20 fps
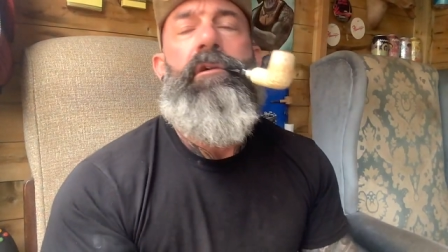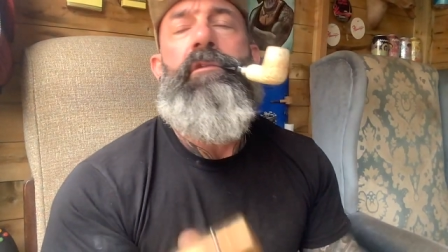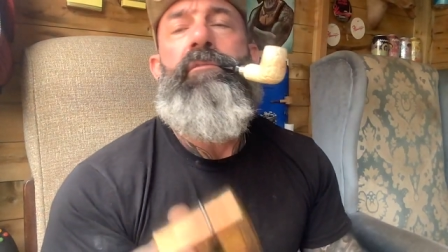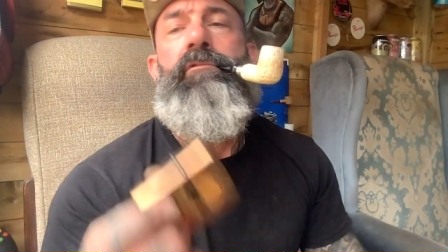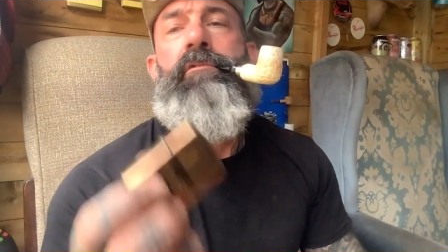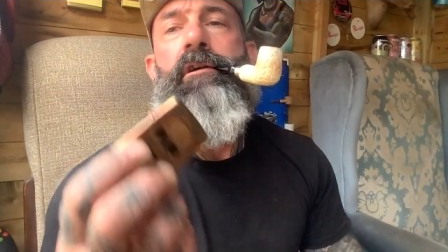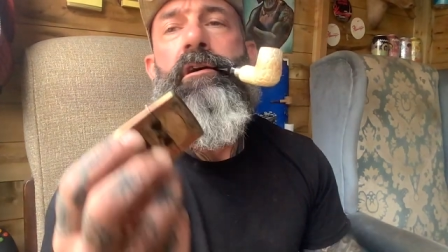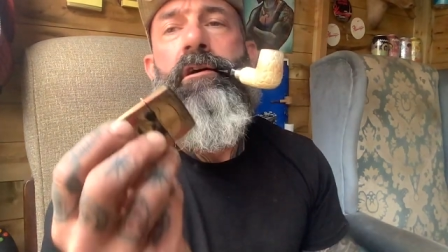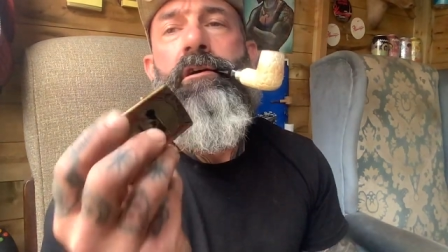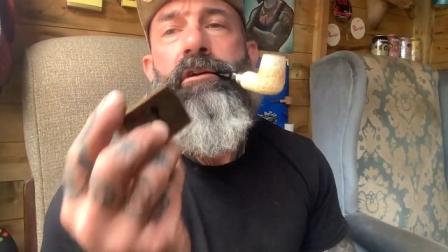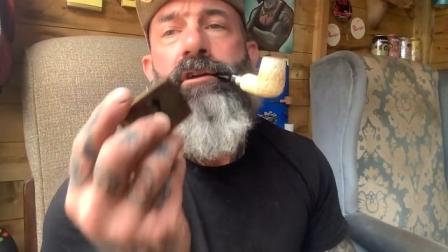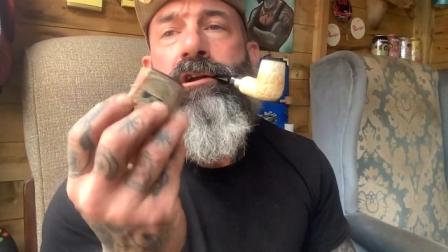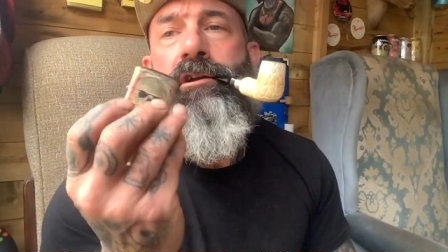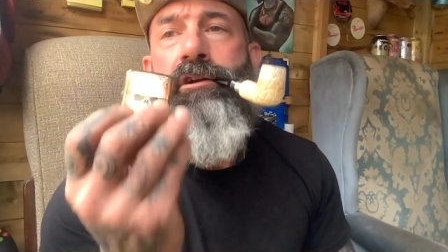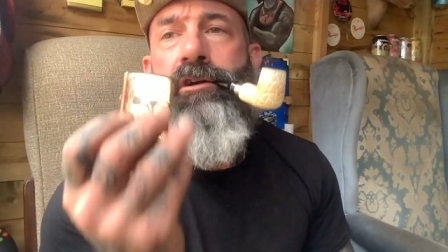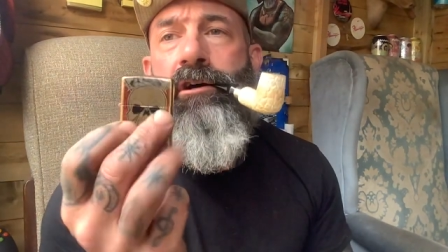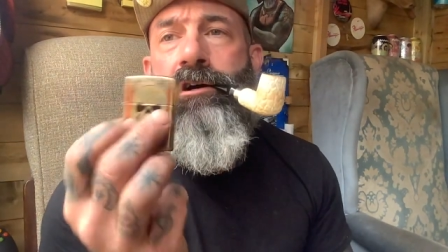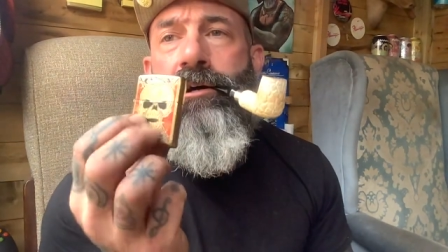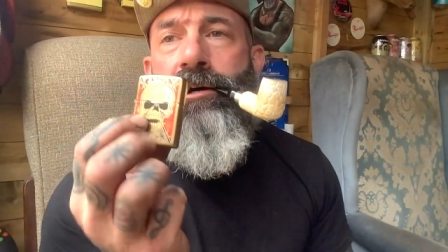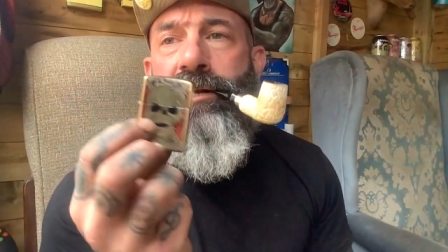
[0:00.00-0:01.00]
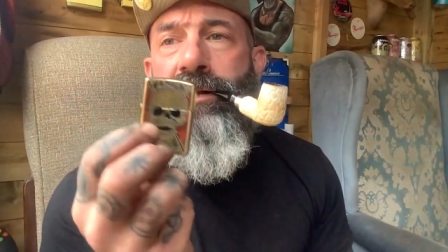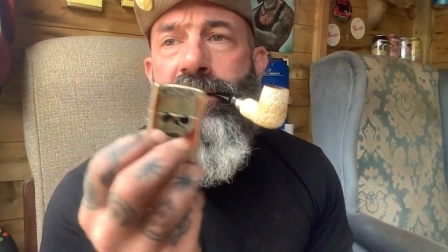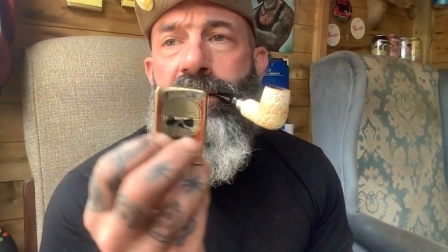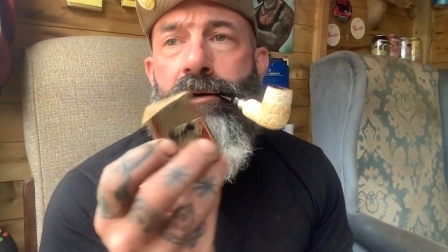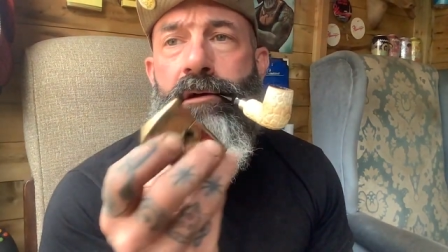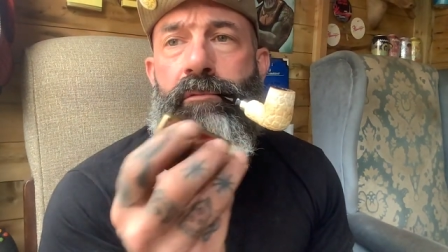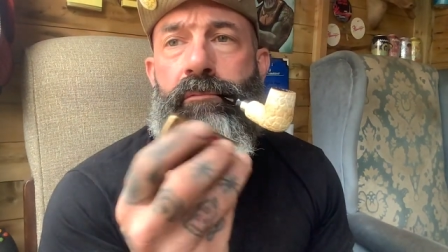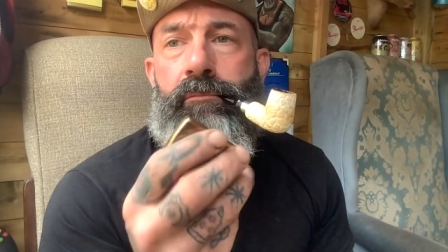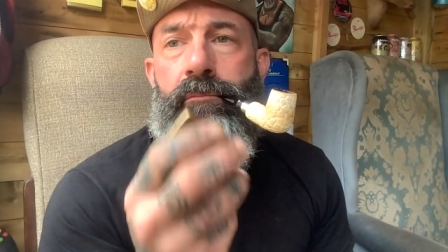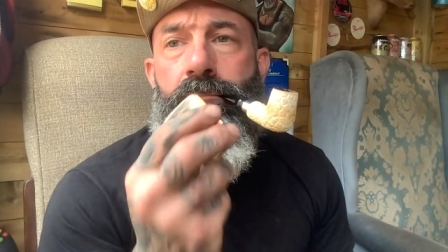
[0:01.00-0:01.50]
forgot to show you
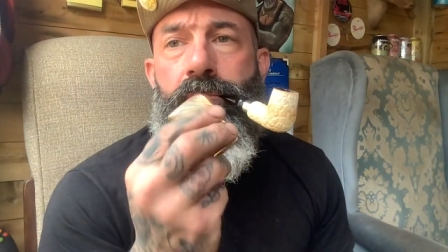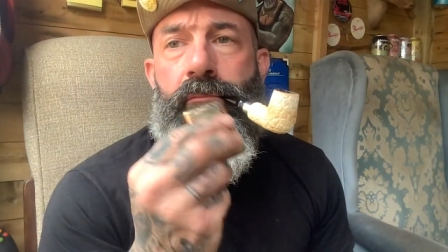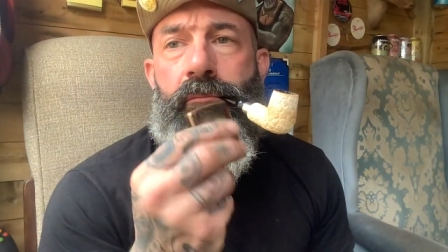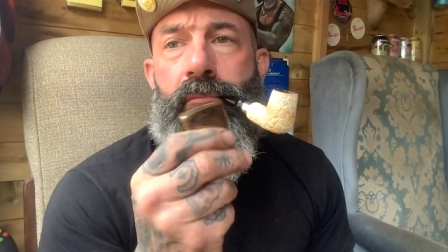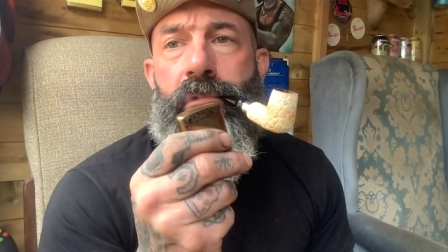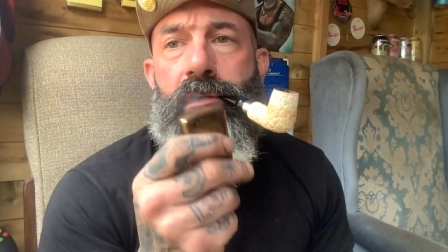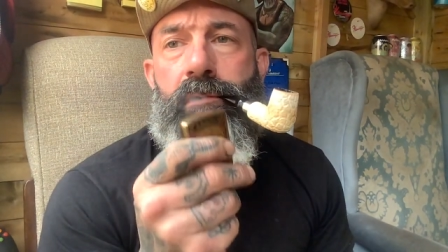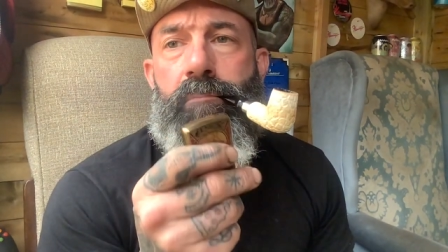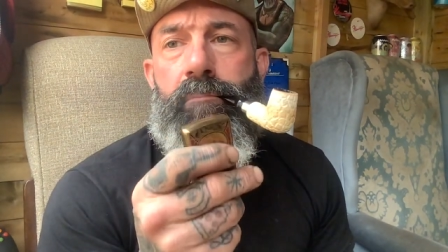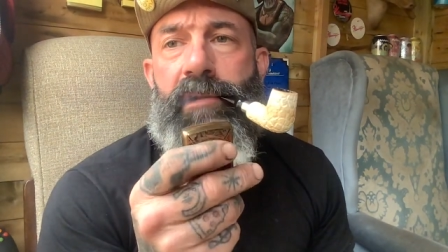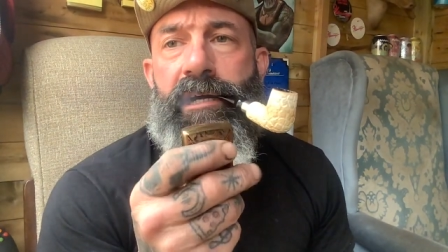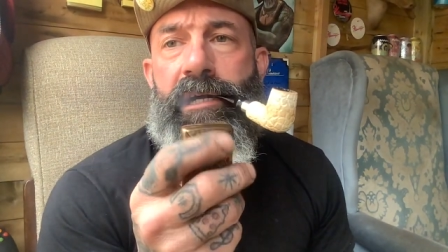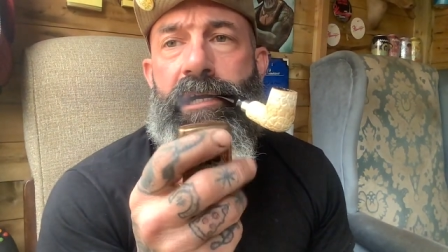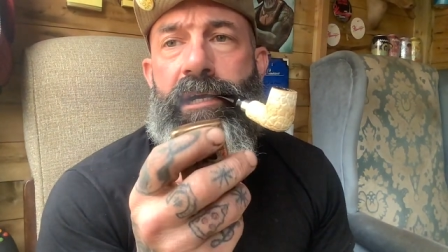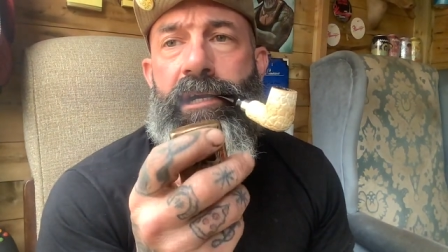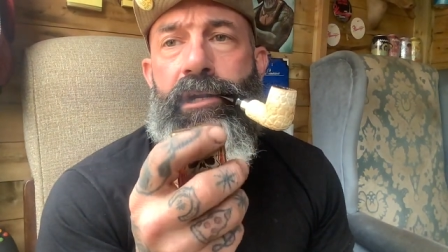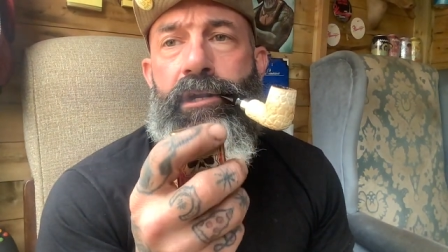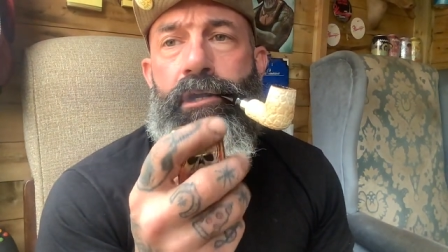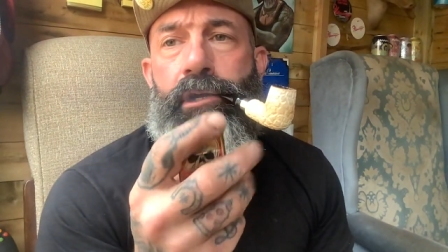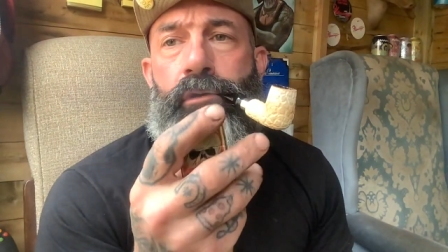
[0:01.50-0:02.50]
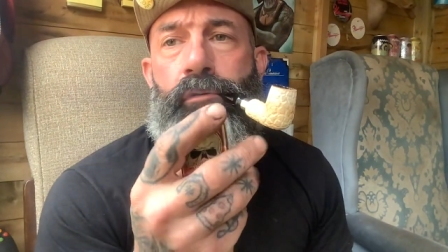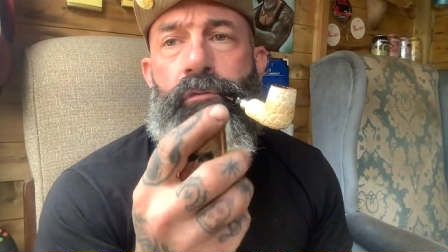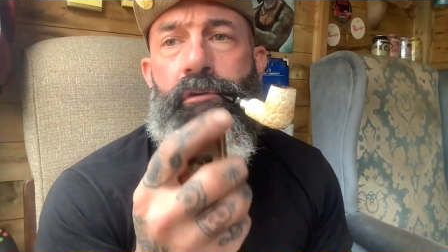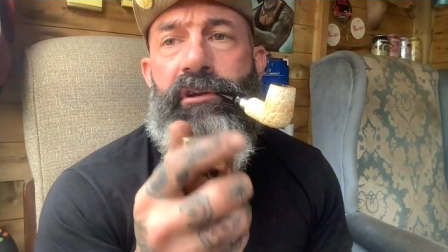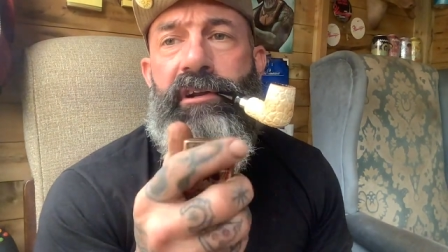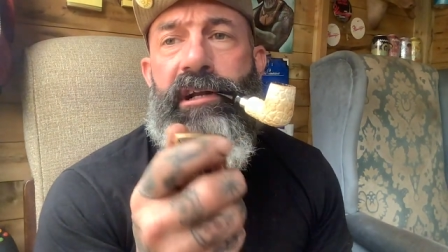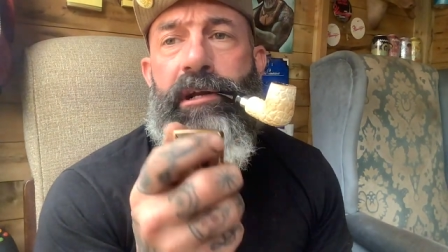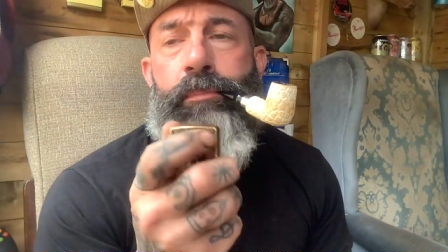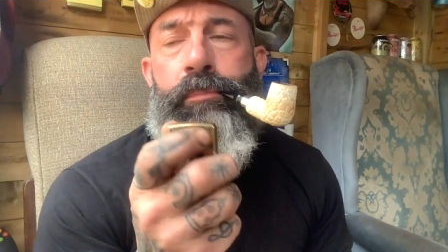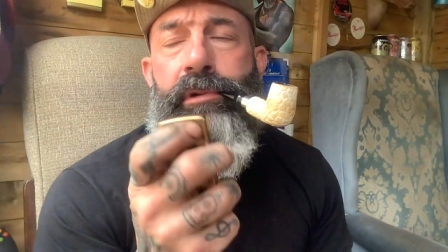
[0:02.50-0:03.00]
my new
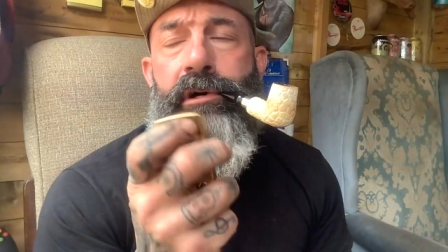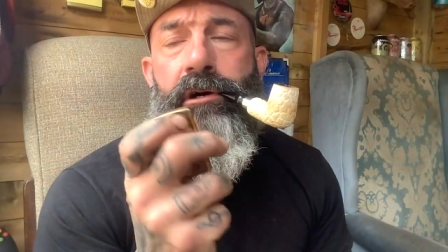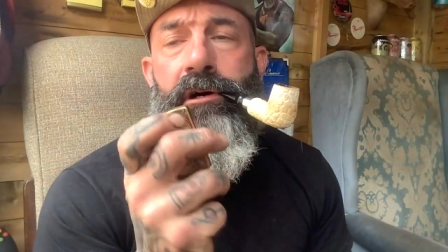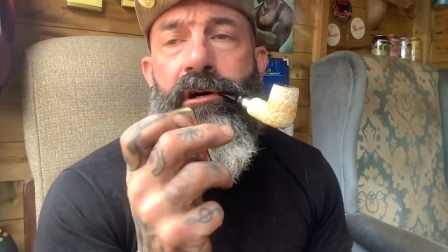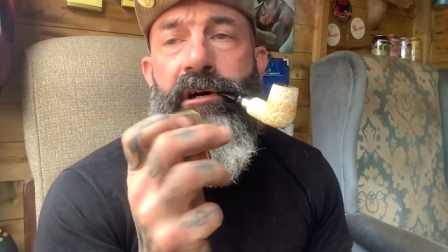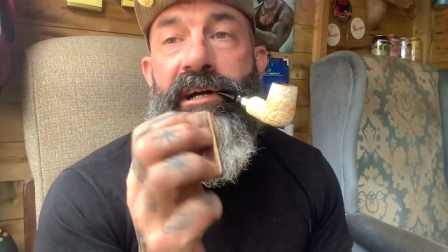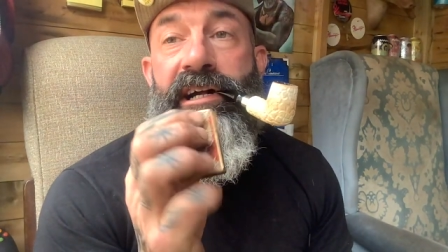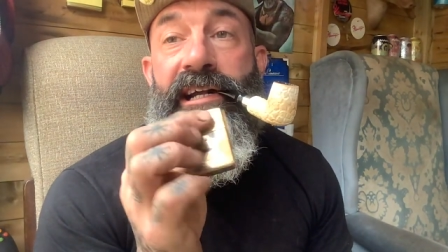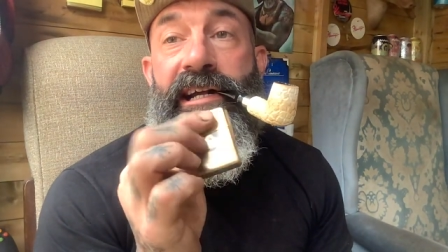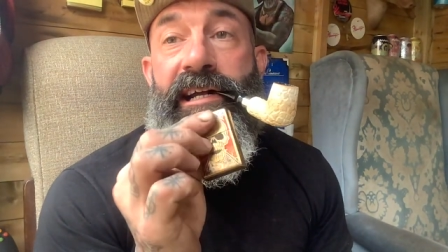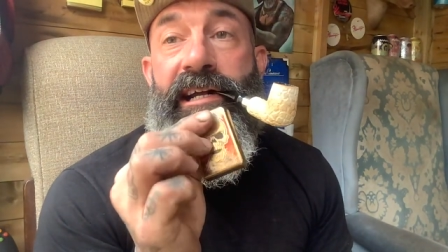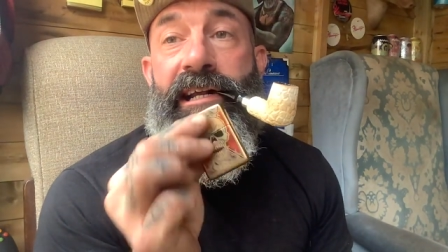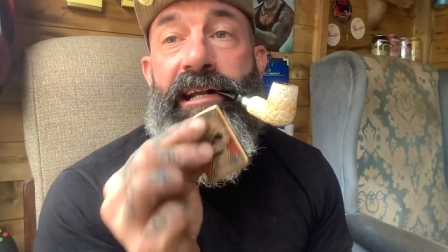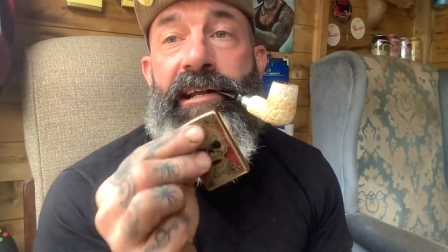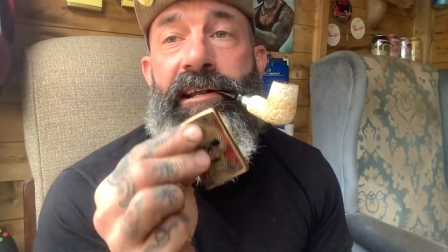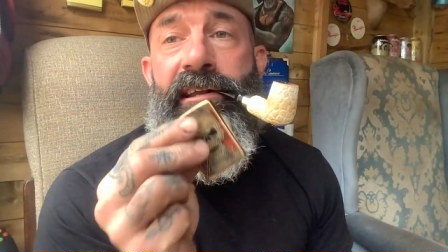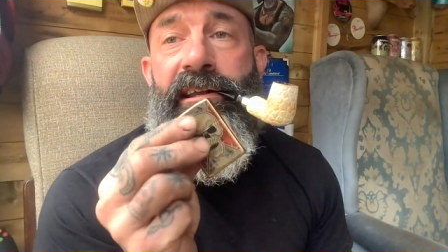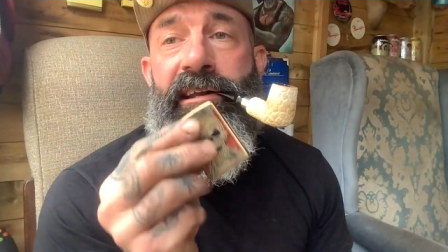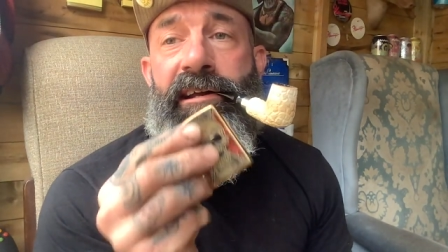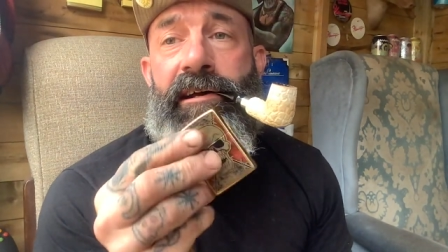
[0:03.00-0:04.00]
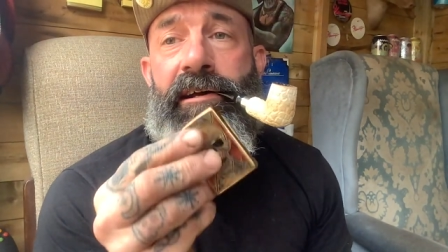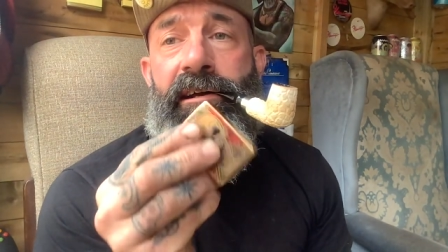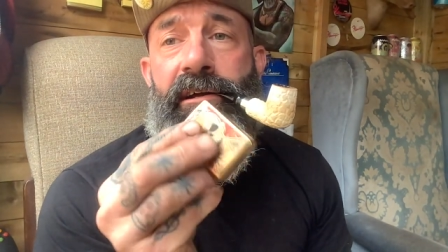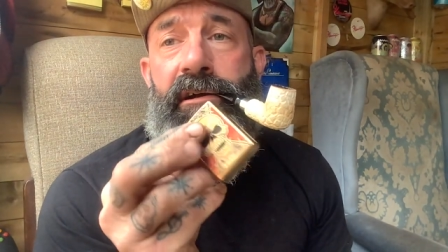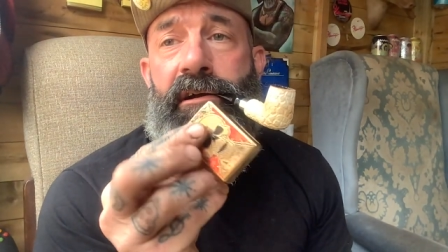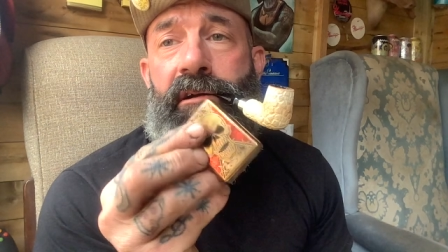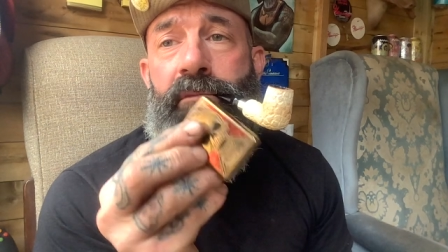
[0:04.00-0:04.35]
Zippo insert.